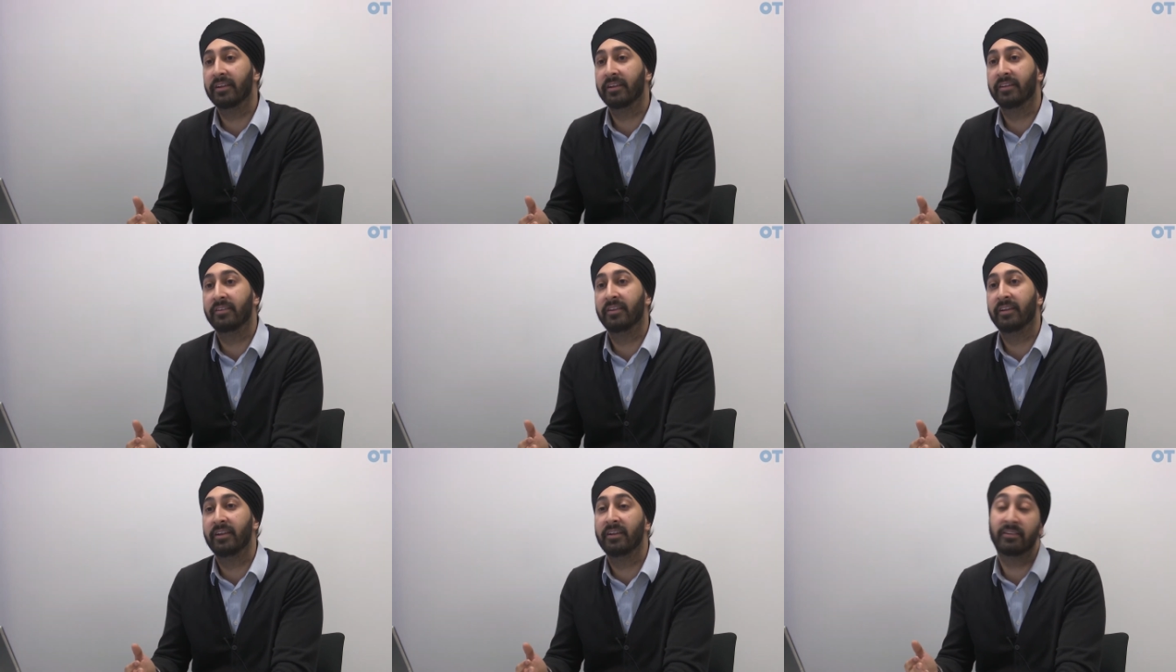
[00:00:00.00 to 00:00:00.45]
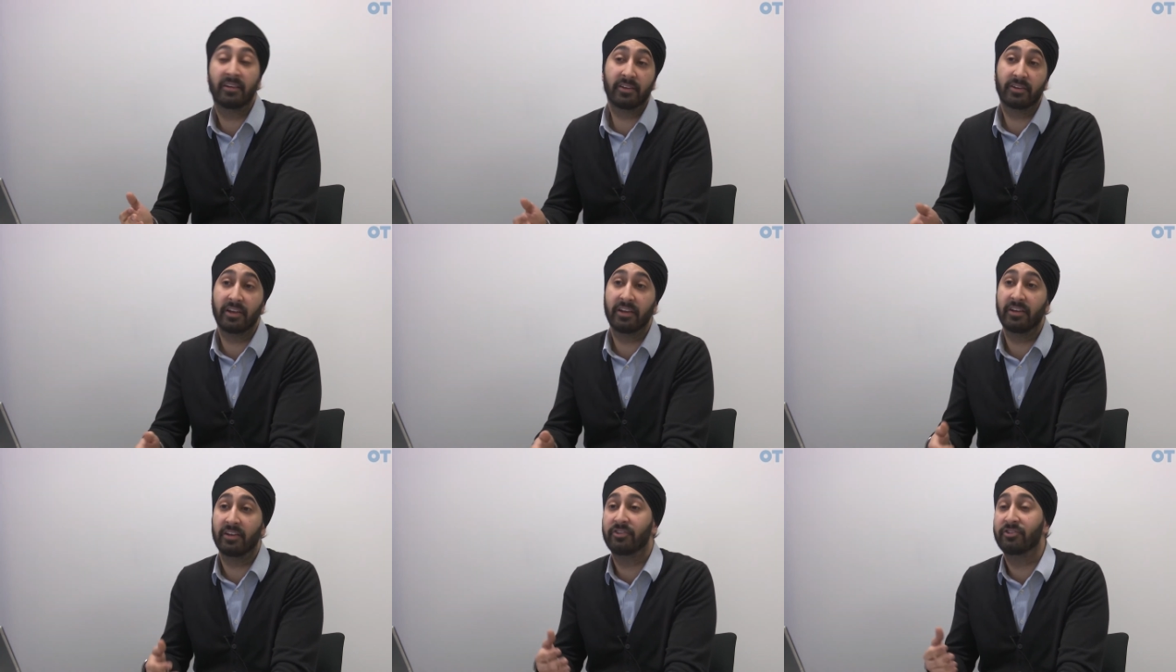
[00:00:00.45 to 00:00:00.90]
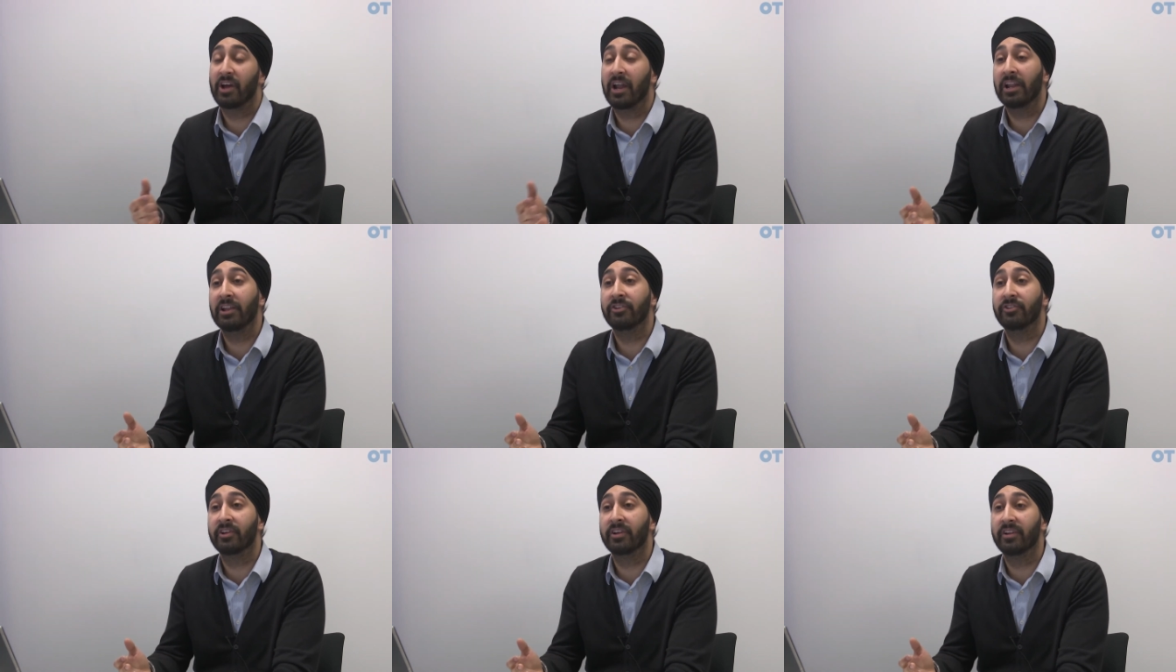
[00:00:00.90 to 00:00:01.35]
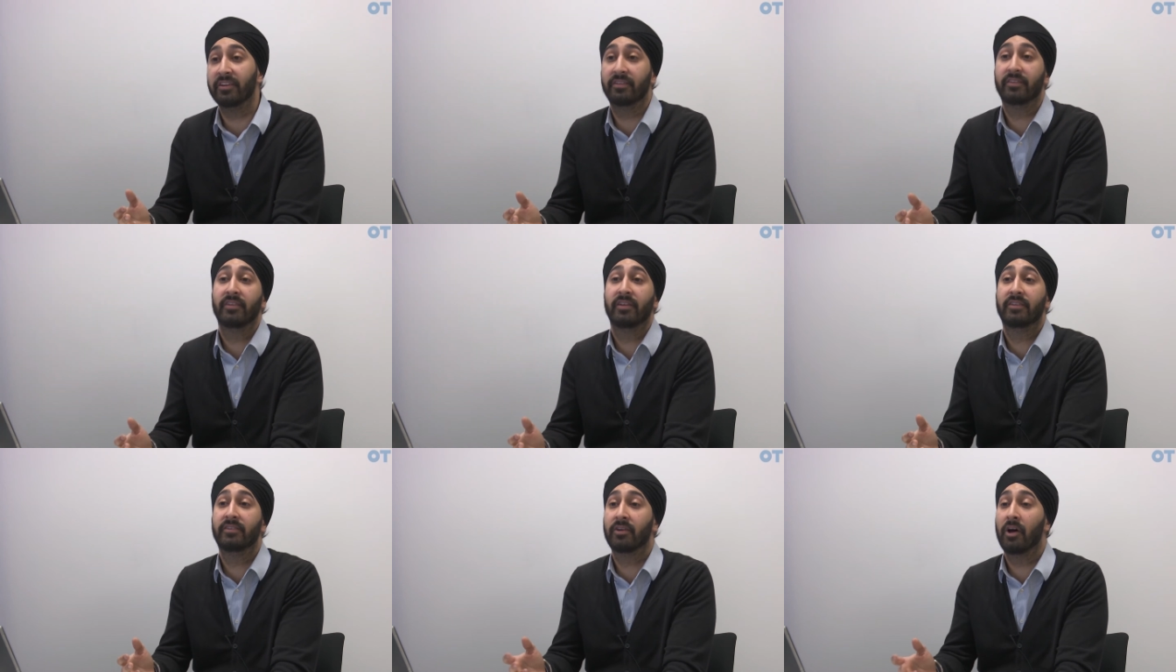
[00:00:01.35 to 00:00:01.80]
It is challenging,
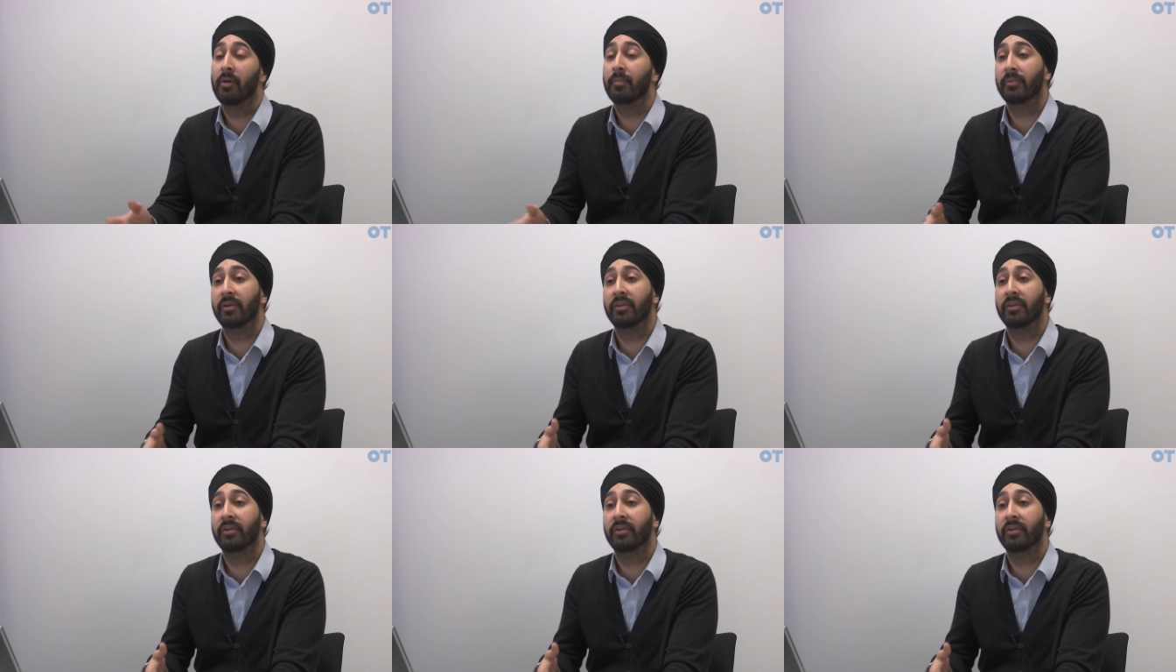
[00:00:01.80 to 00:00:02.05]
it's time